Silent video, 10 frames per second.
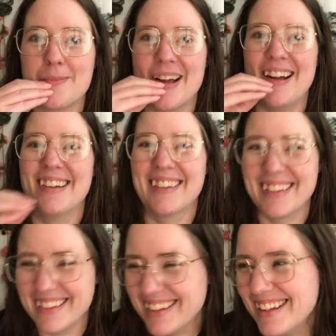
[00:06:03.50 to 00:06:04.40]

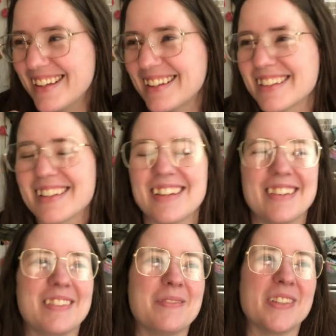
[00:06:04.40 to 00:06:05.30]
mouth. That's
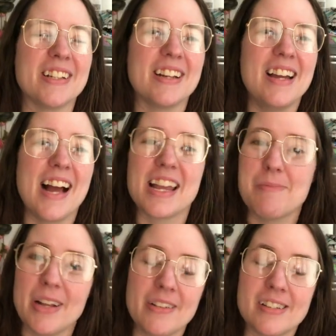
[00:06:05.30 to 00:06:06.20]
cute, but I
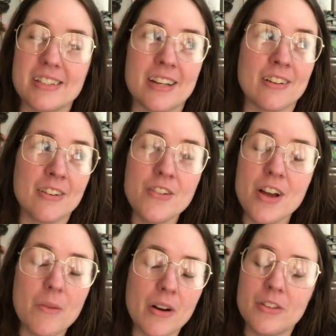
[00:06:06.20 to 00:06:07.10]
keep telling her, I was like, girl, you
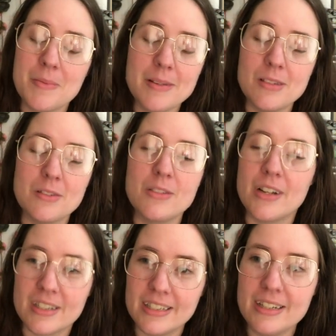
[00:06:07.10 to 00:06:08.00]
gotta work on your muscles. You
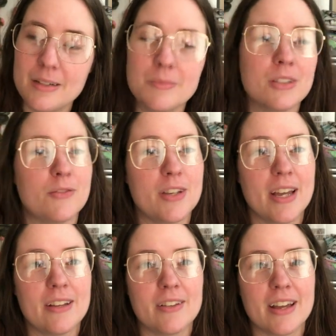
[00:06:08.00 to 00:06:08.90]
gotta sit up, because if you
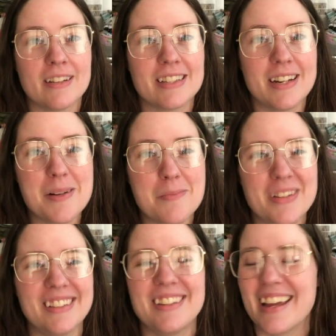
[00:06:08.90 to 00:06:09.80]
can't, you can't sit up.
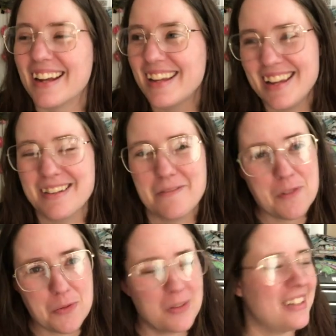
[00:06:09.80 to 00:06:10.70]
you can't eat
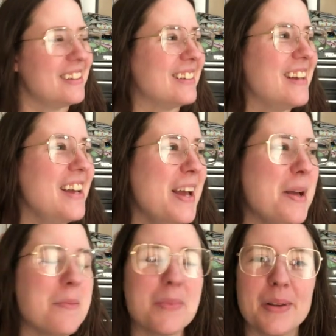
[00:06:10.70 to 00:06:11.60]
food.
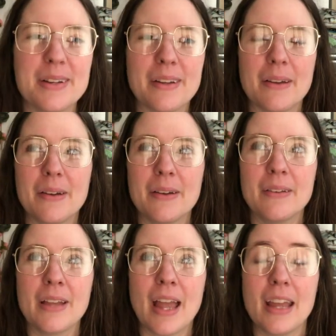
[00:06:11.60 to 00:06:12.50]
but uh,
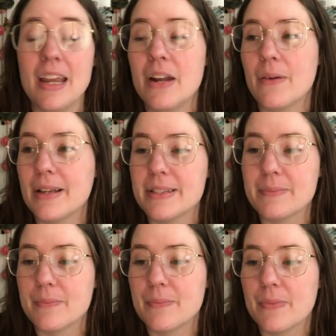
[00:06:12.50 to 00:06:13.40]
yeah, anyways
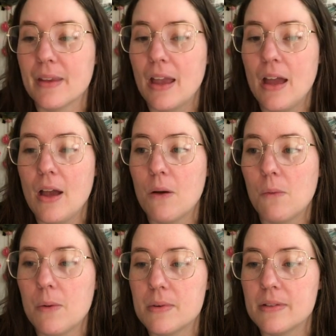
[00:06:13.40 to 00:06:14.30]

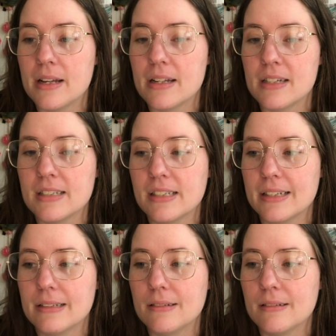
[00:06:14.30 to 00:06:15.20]
well, I guess that's
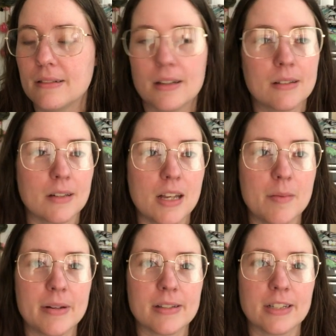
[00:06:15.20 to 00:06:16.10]
it. Uh, he
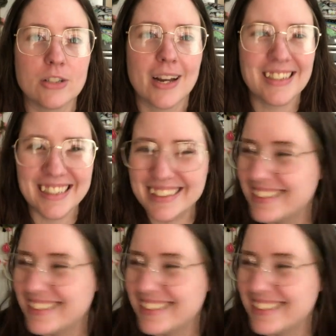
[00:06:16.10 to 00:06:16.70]
being sidetracked.